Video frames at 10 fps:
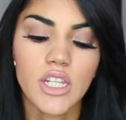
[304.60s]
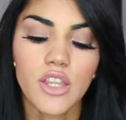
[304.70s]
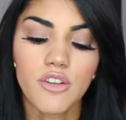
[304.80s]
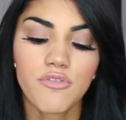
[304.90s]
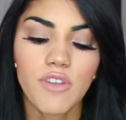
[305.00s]

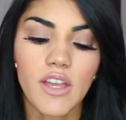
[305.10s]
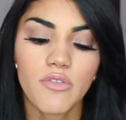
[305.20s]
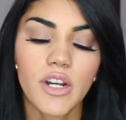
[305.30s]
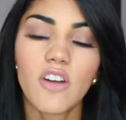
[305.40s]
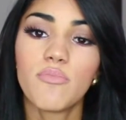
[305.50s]
another
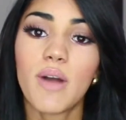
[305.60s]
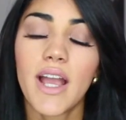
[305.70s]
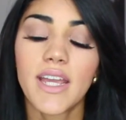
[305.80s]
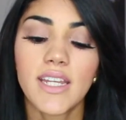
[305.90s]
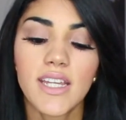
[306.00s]
favorite of
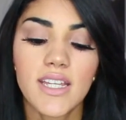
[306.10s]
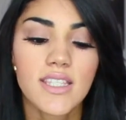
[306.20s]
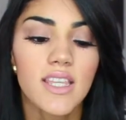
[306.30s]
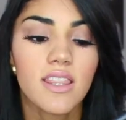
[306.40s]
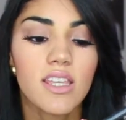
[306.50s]
mine
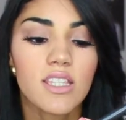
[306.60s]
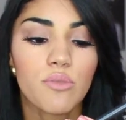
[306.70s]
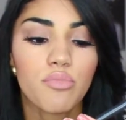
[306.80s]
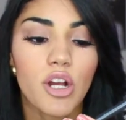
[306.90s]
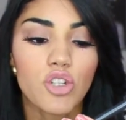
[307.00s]
is this
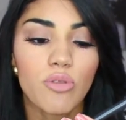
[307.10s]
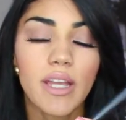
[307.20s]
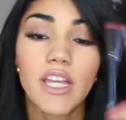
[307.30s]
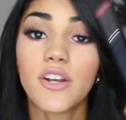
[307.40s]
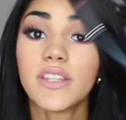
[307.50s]
brush
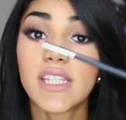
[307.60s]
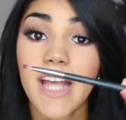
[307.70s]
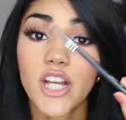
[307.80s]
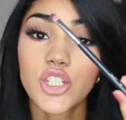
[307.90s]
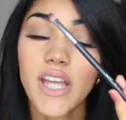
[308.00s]
right here. And these
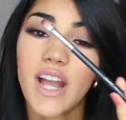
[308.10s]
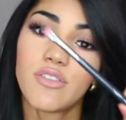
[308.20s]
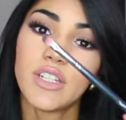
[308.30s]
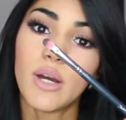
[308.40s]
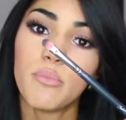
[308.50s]
actually
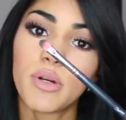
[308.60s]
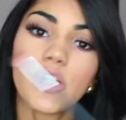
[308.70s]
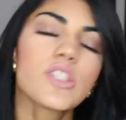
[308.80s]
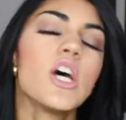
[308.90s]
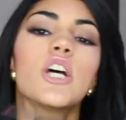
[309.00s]
have
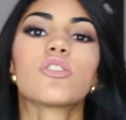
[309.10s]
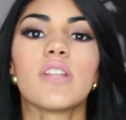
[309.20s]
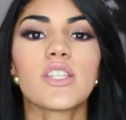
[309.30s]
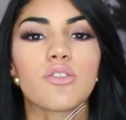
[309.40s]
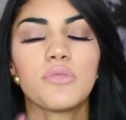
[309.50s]
numbers, so
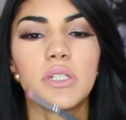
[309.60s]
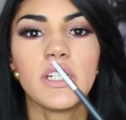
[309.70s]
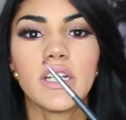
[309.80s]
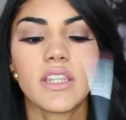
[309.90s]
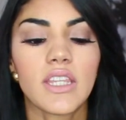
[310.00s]
that's a really
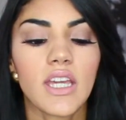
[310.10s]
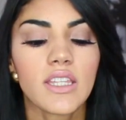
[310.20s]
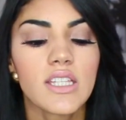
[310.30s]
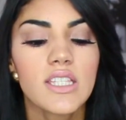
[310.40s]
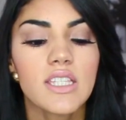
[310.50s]
good
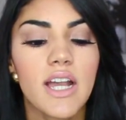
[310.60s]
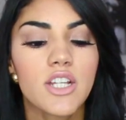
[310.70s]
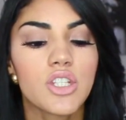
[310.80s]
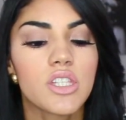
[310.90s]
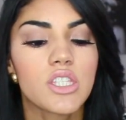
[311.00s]
thing. This is
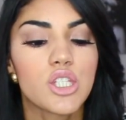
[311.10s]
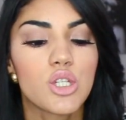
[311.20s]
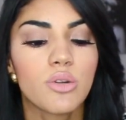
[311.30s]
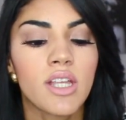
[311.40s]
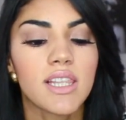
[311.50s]
actually the
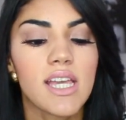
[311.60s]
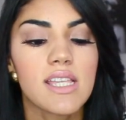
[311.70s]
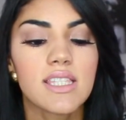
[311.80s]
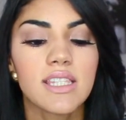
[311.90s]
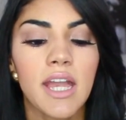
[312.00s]
Sedona
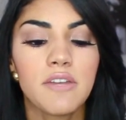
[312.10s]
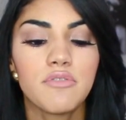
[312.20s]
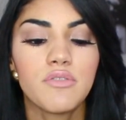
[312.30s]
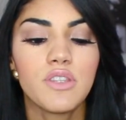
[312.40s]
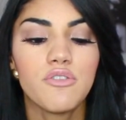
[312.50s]
Lace
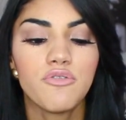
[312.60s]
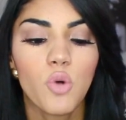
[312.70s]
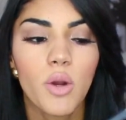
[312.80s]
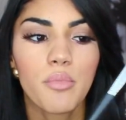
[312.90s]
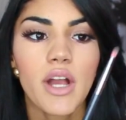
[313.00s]

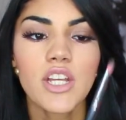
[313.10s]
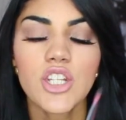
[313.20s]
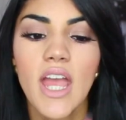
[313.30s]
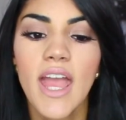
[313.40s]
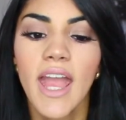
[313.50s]
954
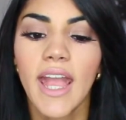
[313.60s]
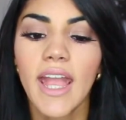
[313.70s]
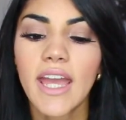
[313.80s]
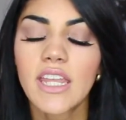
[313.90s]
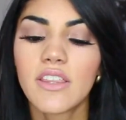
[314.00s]
brush.
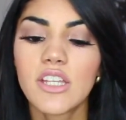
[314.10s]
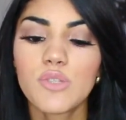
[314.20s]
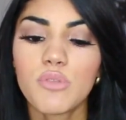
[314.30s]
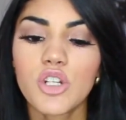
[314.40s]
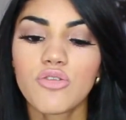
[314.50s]
And
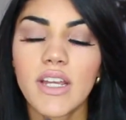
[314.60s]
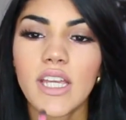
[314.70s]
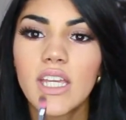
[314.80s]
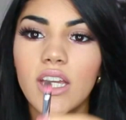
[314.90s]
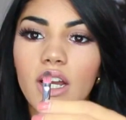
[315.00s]
this brush right
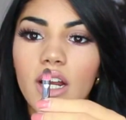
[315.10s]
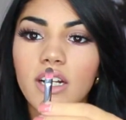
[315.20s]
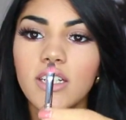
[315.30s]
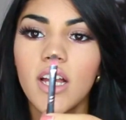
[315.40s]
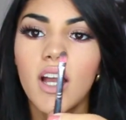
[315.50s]

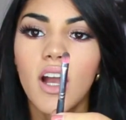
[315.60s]
here,